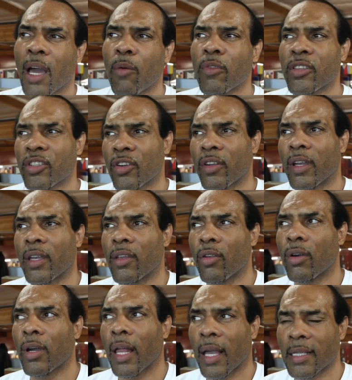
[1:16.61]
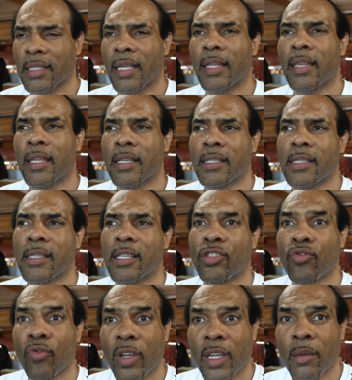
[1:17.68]
Now with Sergey, you know, like I said, this is
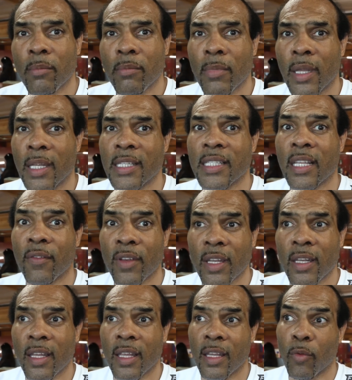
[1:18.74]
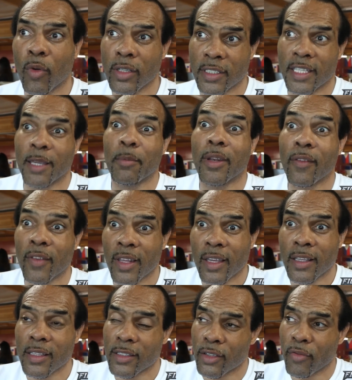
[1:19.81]
his dream, and he's living it, and he wants to keep living it.
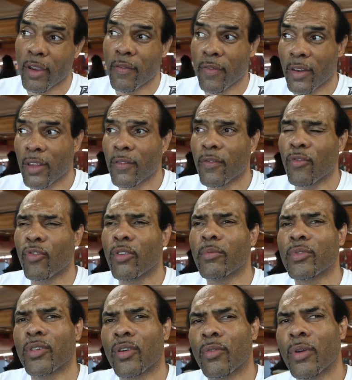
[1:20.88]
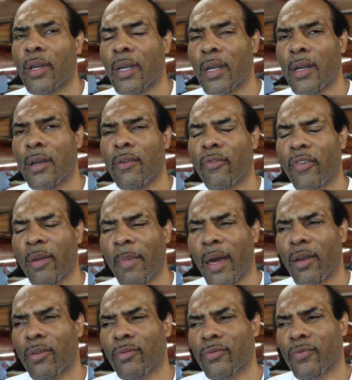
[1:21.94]
It's a great feeling for him. So for him,
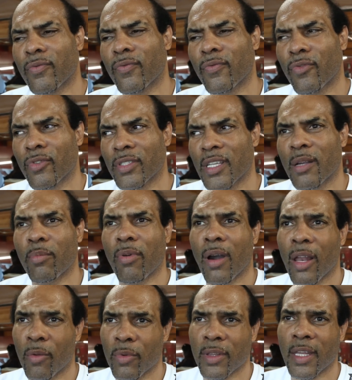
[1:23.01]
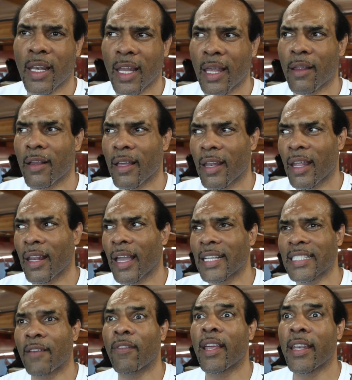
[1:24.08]
I don't foresee a problem with that. A lot of, a lot of
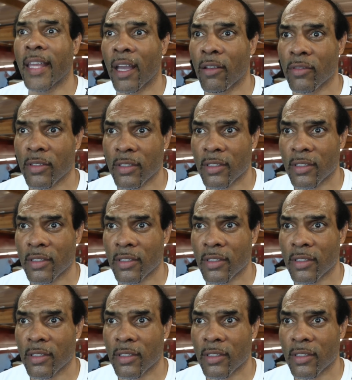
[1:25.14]
guys have letdowns.